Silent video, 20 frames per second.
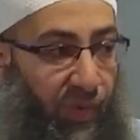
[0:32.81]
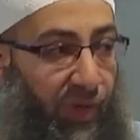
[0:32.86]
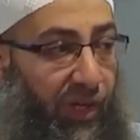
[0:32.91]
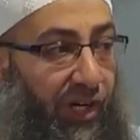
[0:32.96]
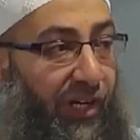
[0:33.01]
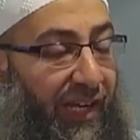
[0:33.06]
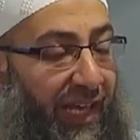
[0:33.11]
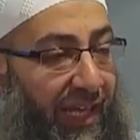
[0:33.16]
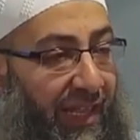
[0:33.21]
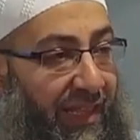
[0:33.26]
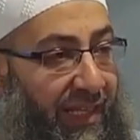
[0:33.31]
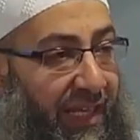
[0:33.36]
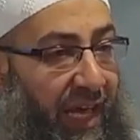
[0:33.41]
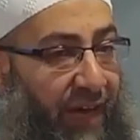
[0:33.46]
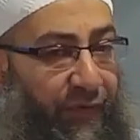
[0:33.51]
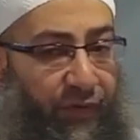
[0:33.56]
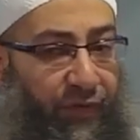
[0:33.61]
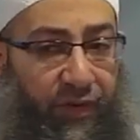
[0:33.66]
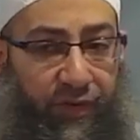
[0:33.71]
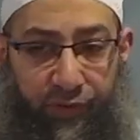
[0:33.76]
work and
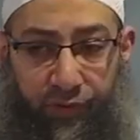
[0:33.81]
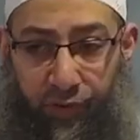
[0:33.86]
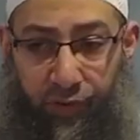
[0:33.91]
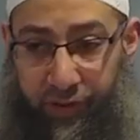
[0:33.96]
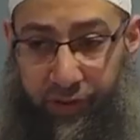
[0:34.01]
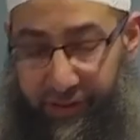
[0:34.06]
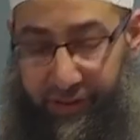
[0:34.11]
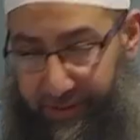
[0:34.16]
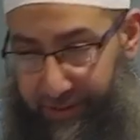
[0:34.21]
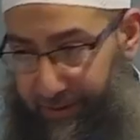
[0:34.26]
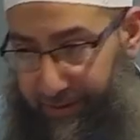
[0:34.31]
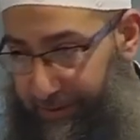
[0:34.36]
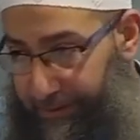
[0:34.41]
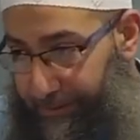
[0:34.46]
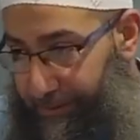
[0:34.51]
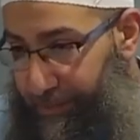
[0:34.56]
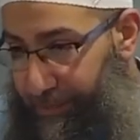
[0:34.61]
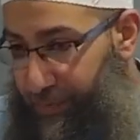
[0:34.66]
the effort for it.